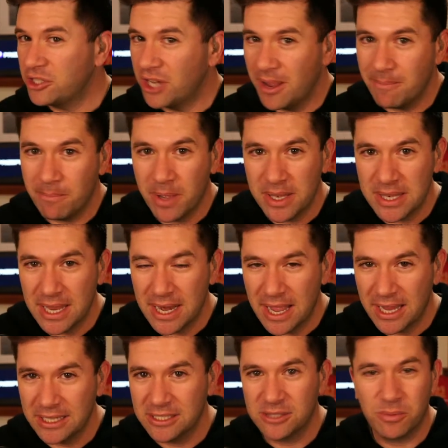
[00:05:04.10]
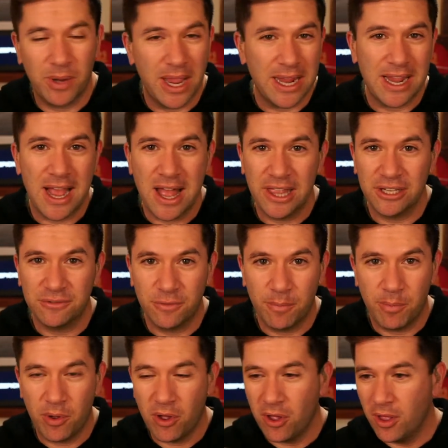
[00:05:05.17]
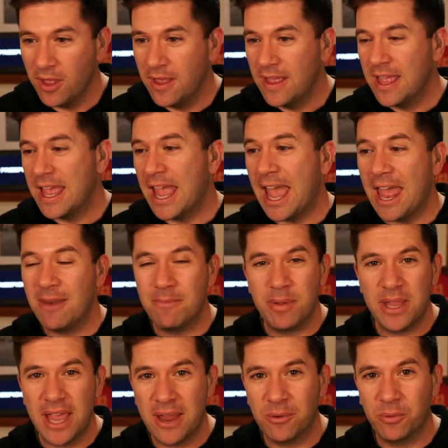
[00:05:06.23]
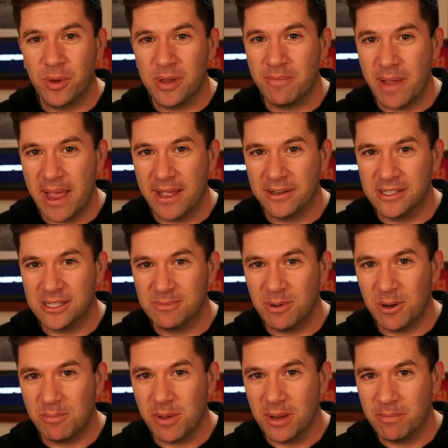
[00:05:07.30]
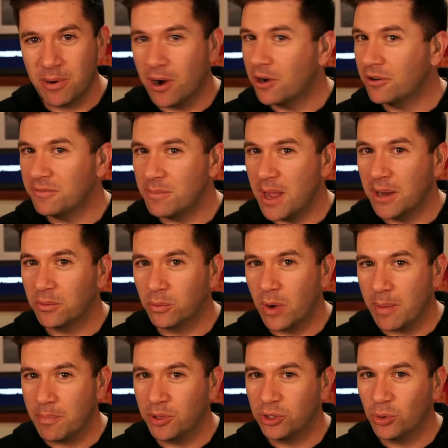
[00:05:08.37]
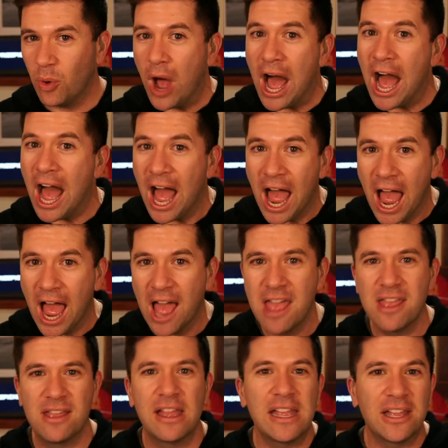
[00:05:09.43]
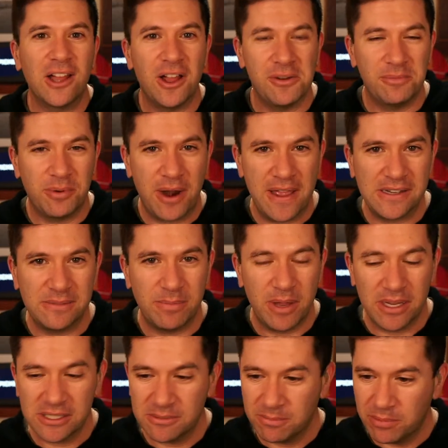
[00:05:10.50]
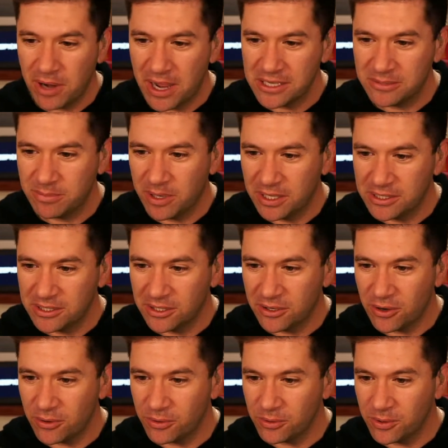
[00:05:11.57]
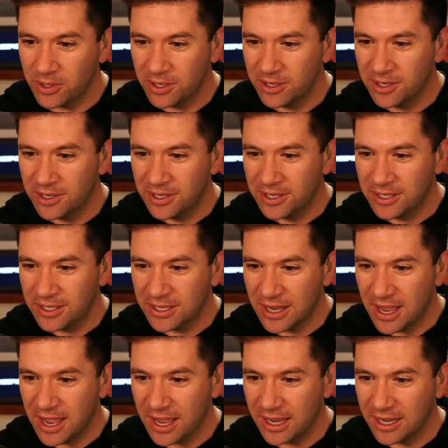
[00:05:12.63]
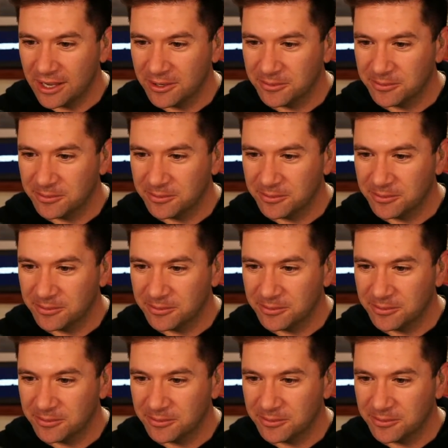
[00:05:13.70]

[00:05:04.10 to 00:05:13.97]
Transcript: You got Monday nights. We got college football. NBA rebounds has been a big part of my repertoire on Prize Picks. Prize Picks code guy.